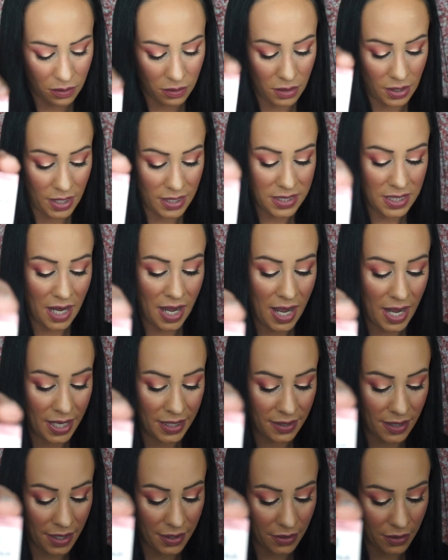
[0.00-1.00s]
It's a
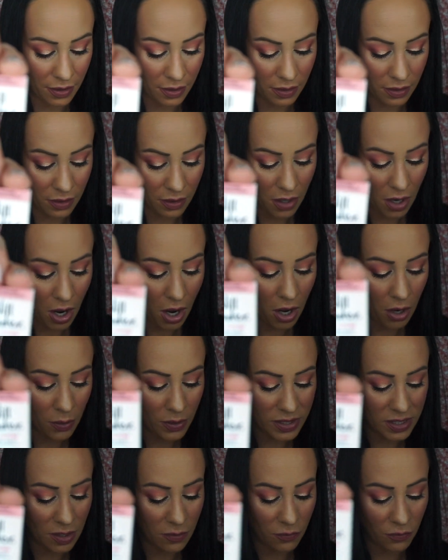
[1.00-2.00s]
highlighter. Oh,
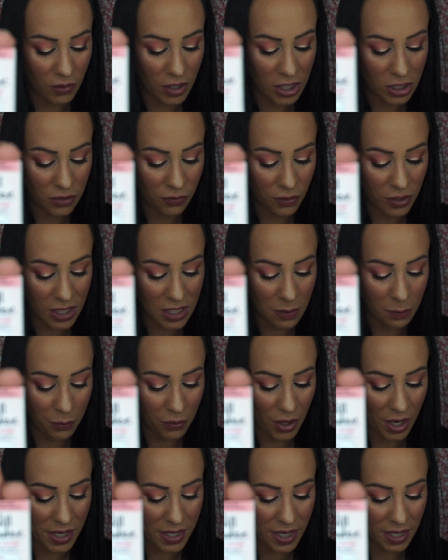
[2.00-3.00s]
it's a Reach for This
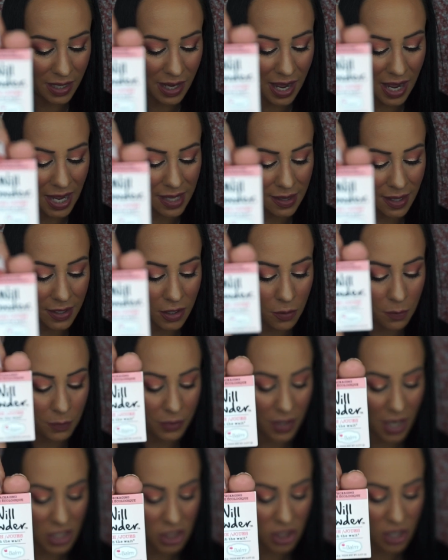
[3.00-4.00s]
Brightening Highlighter
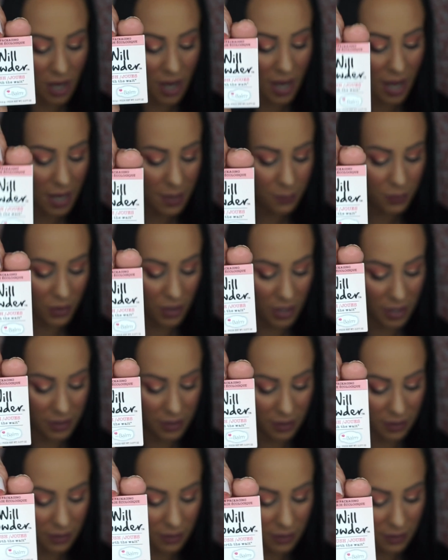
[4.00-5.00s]
Blush Hybrid.
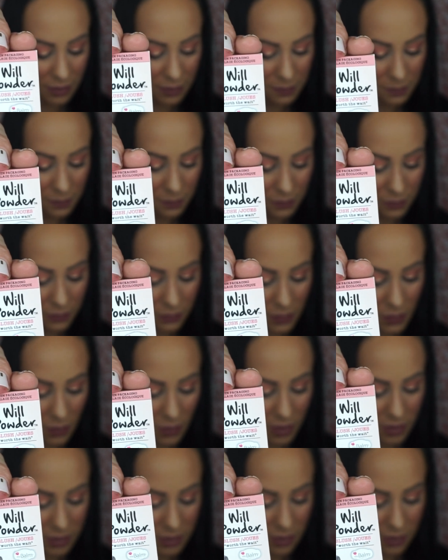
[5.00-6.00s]

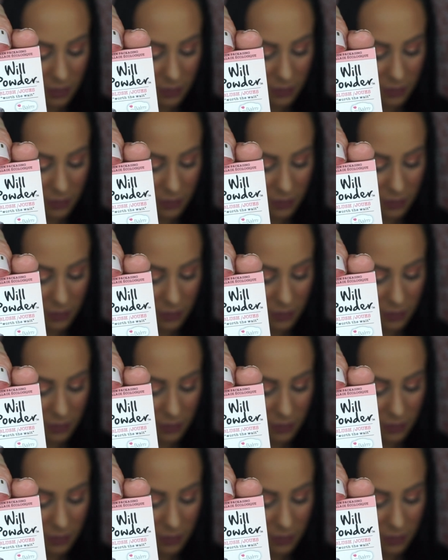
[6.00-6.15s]
What?